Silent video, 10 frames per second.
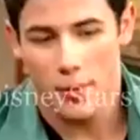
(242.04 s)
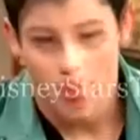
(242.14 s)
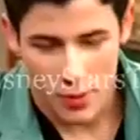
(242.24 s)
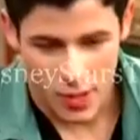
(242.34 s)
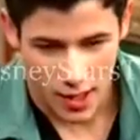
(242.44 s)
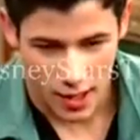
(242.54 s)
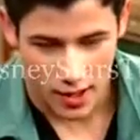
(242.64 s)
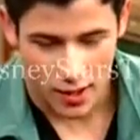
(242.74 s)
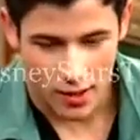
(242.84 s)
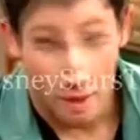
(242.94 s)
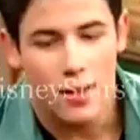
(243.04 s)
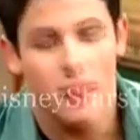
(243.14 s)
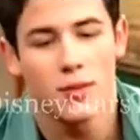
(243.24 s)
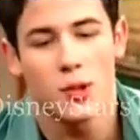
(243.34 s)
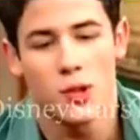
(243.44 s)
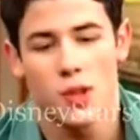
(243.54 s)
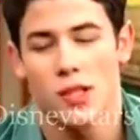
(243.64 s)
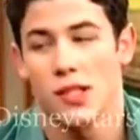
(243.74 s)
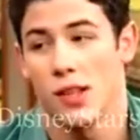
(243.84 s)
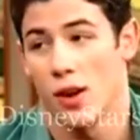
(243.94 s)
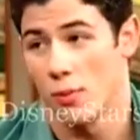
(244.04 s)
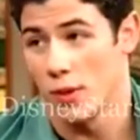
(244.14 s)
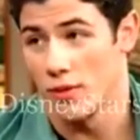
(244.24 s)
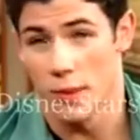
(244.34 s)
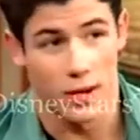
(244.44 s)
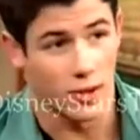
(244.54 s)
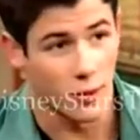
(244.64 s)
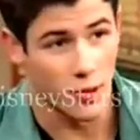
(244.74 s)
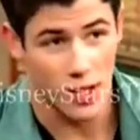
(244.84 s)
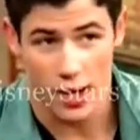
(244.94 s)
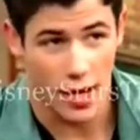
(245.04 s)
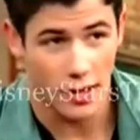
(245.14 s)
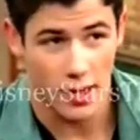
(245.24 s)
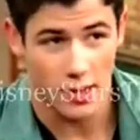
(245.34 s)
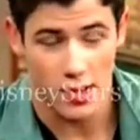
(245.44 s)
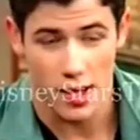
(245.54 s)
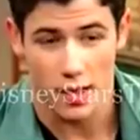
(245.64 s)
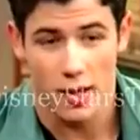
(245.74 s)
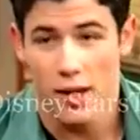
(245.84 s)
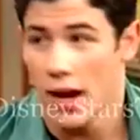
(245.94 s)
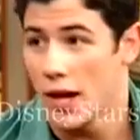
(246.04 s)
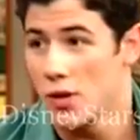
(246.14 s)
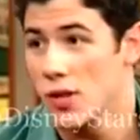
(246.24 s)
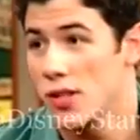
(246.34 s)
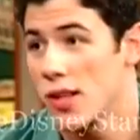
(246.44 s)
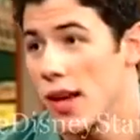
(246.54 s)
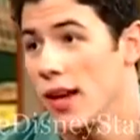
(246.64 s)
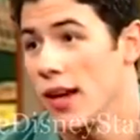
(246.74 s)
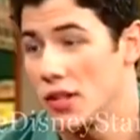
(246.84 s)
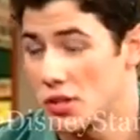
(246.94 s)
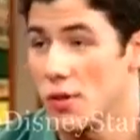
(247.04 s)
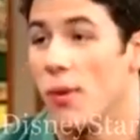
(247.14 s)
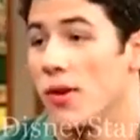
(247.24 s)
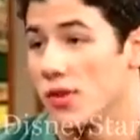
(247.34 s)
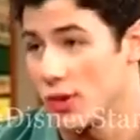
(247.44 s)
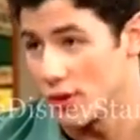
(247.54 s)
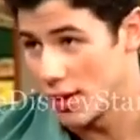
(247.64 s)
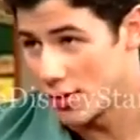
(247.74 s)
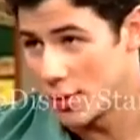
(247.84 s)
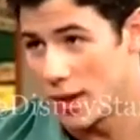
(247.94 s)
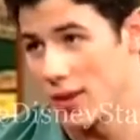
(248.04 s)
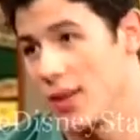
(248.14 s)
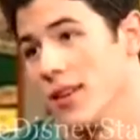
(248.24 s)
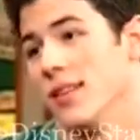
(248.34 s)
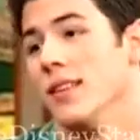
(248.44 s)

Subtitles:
of people say New Jersey is the armpit of America, which I hate that saying. I usually say it's the muscle of America.